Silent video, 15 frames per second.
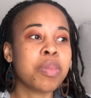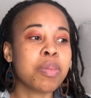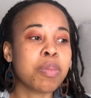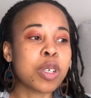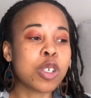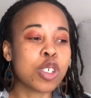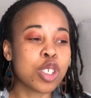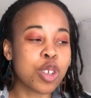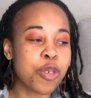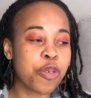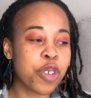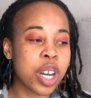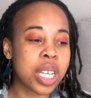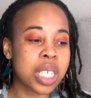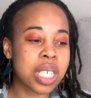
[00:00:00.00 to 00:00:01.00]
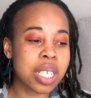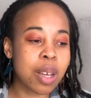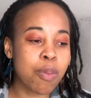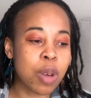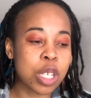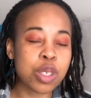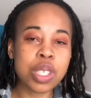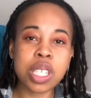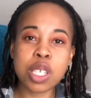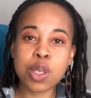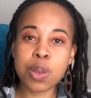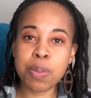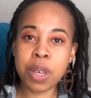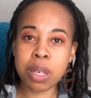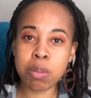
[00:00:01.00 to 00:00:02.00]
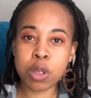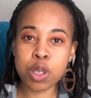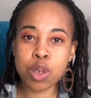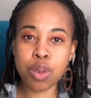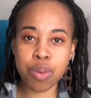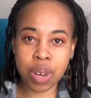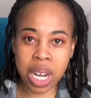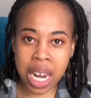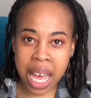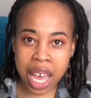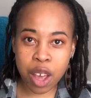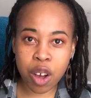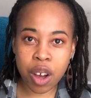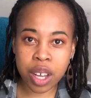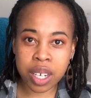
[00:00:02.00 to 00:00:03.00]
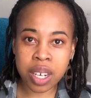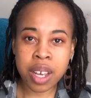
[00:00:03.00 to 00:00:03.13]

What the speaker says: Because your friend is someone you need to be able to rely on,